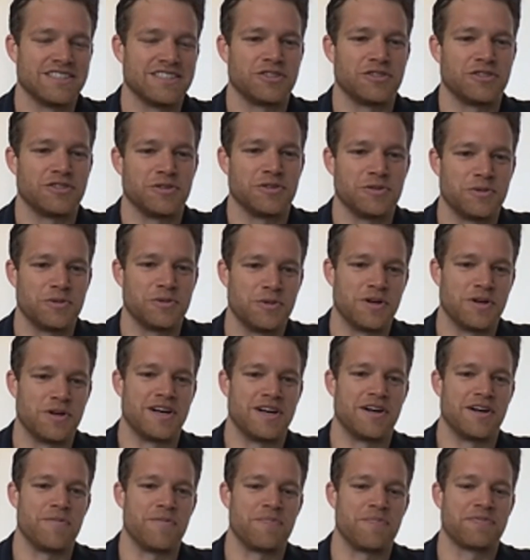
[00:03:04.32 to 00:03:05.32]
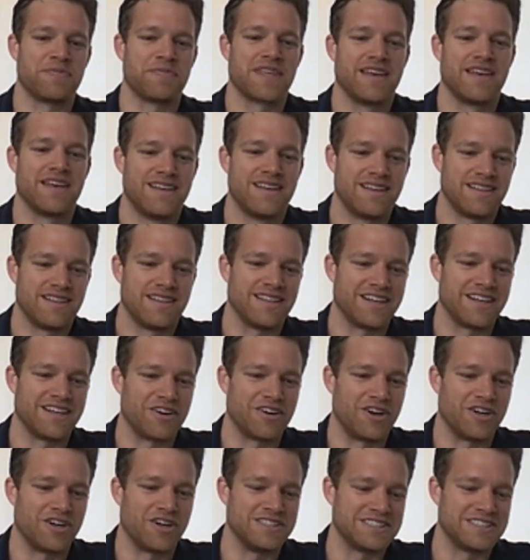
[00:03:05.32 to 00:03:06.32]
to um, layer
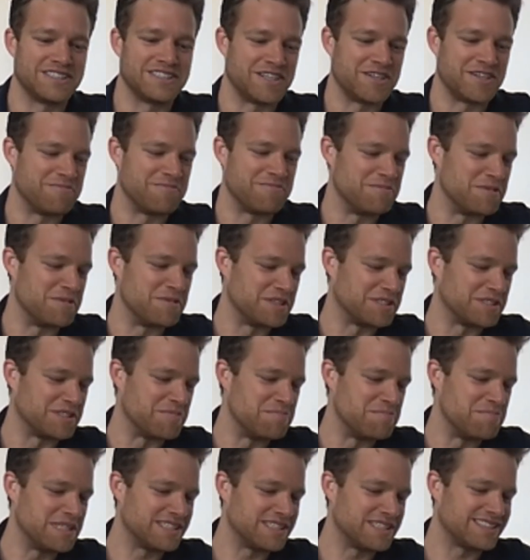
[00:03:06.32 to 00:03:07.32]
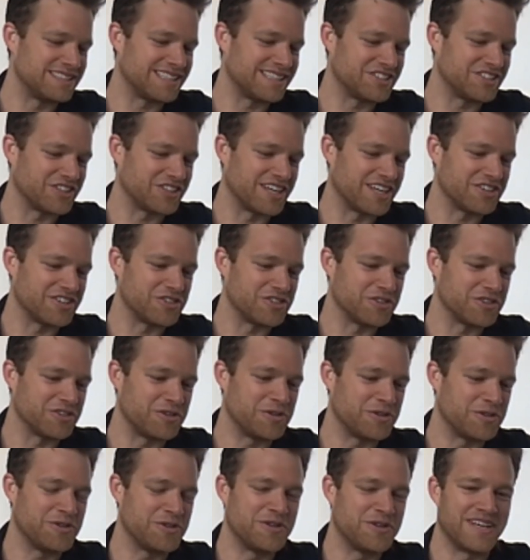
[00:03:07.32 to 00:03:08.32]
on some, some business education
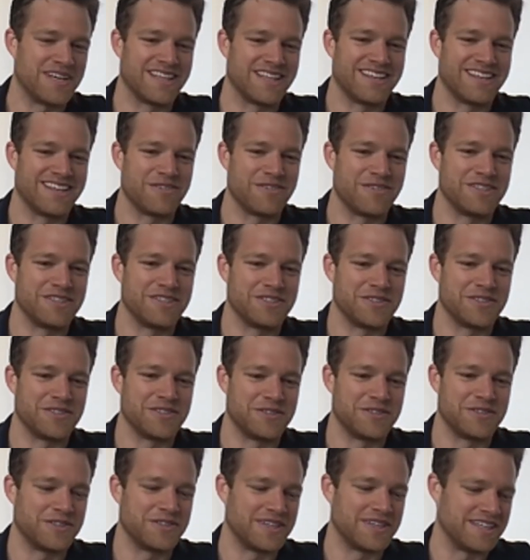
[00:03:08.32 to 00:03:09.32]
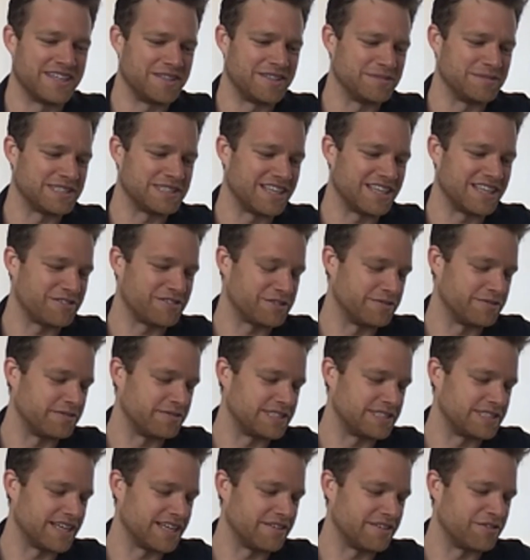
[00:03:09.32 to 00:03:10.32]
too. And I went to um,
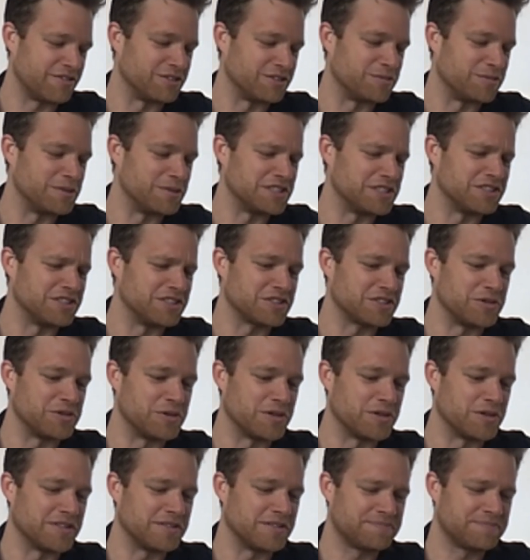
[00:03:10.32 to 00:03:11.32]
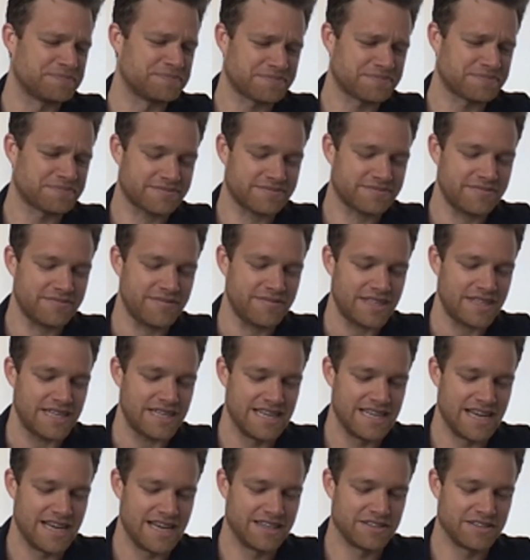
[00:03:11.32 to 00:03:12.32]
Stanford's business school,
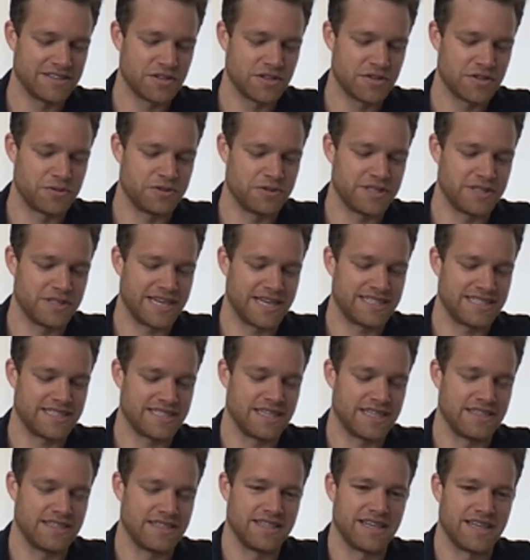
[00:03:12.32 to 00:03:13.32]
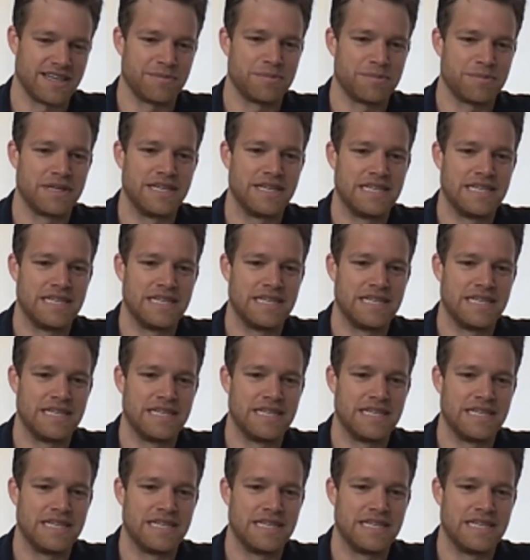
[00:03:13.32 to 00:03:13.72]
and through that ended up